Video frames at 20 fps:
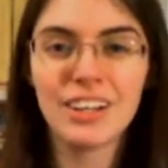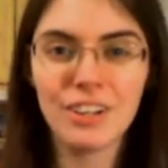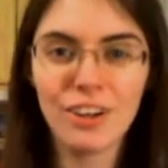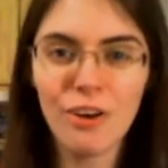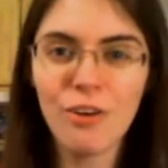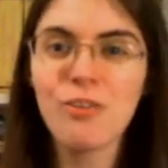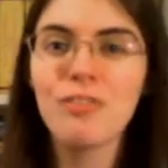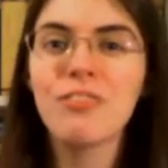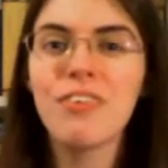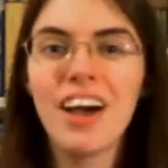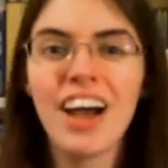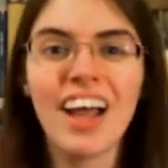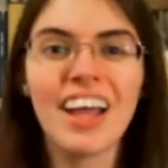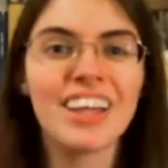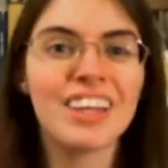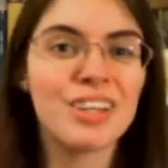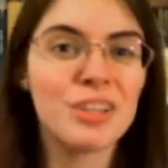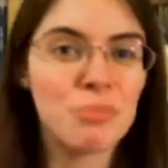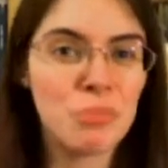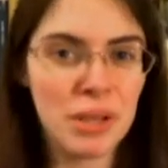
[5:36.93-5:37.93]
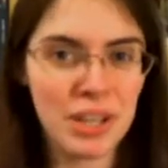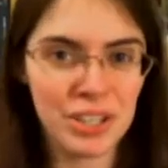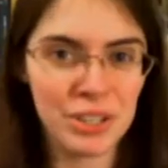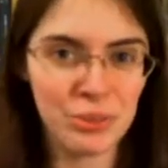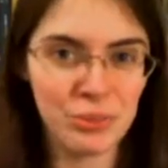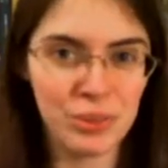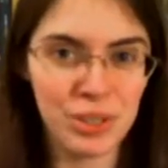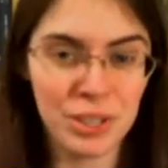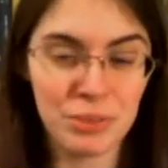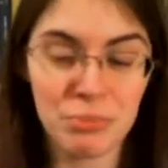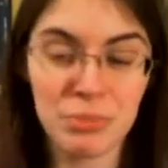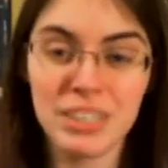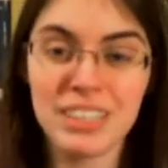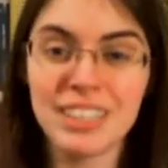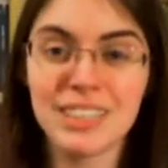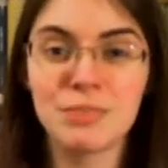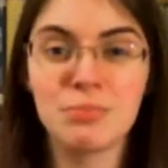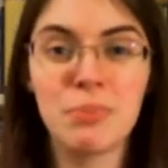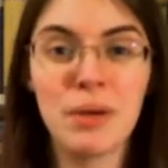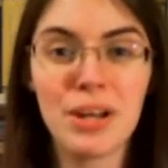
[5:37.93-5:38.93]
go find a better one,
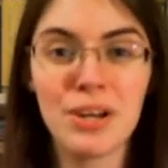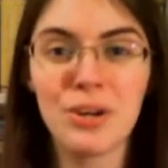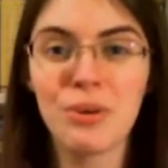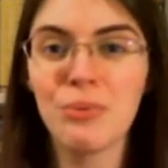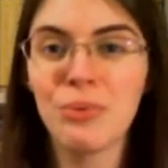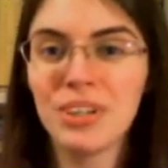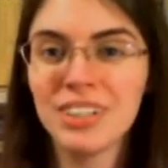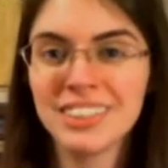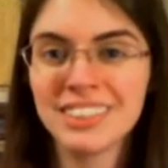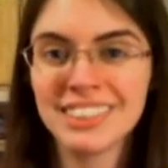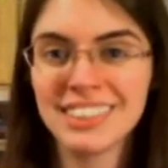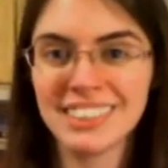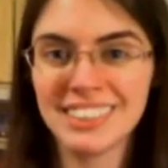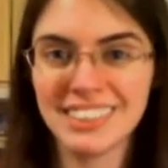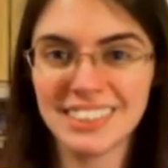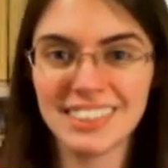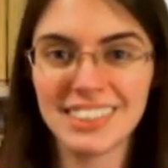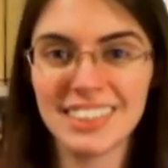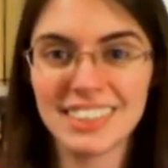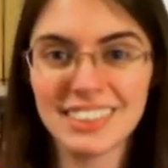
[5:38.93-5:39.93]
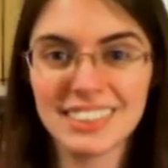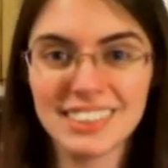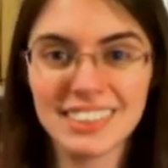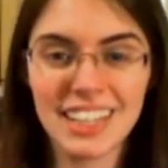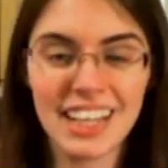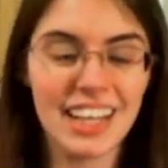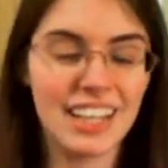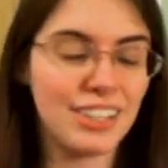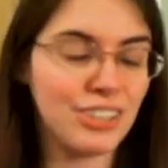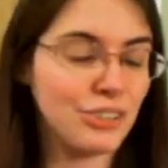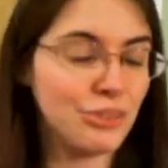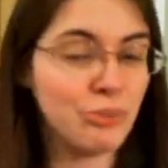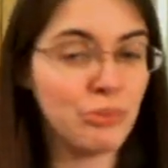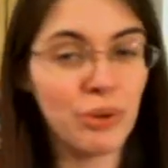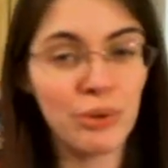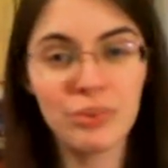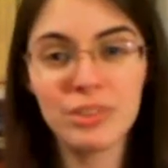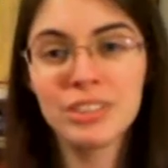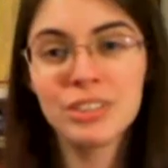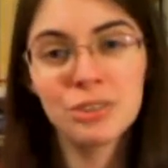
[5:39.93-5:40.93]
because better ones exist, and you
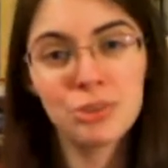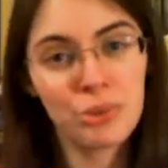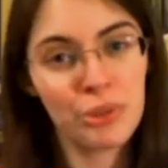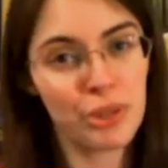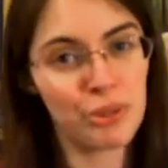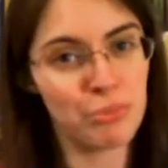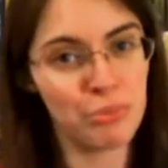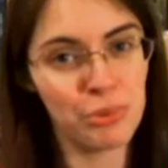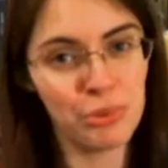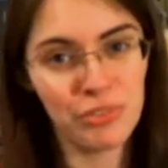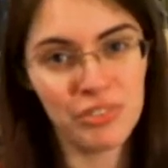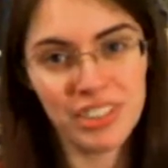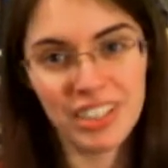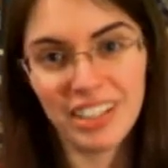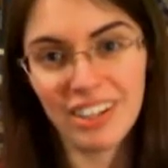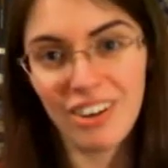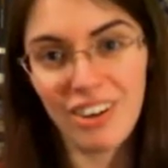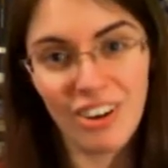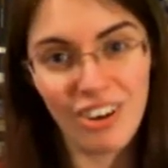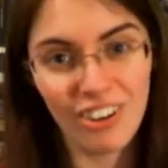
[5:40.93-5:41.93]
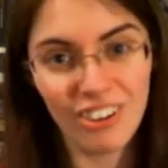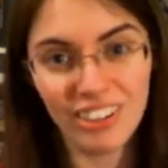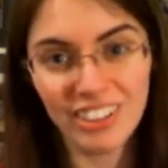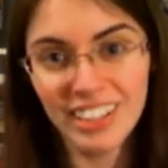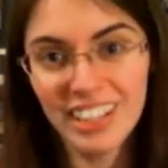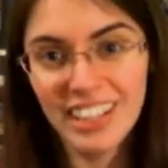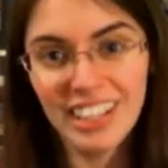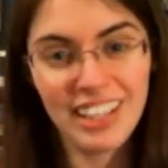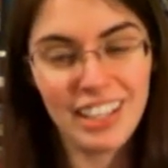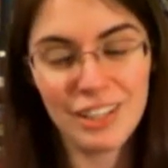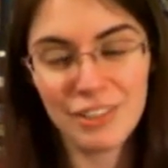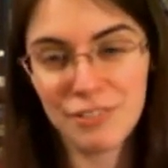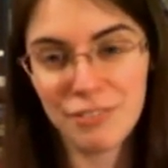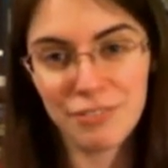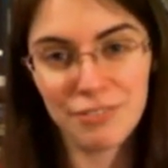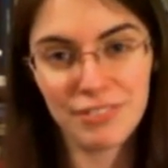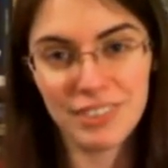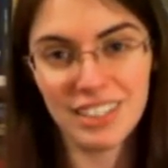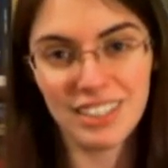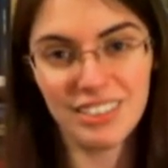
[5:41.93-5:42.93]
won't enjoy the movie at all
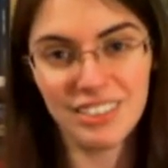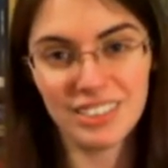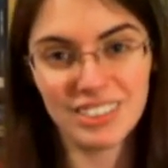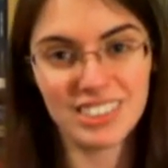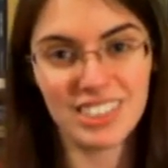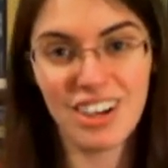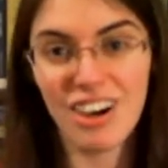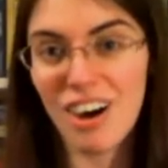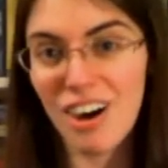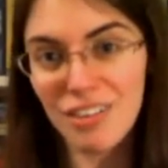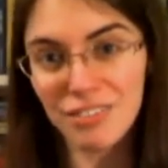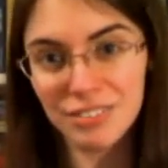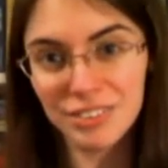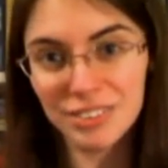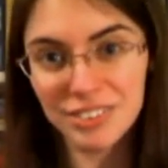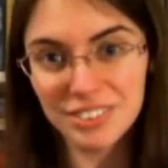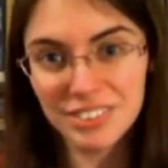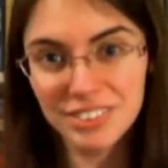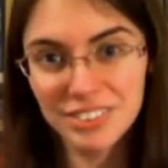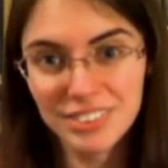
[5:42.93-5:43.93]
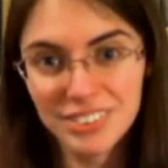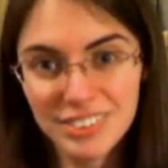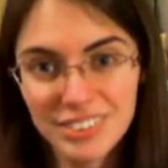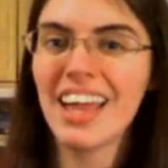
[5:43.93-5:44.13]
if it looks awful.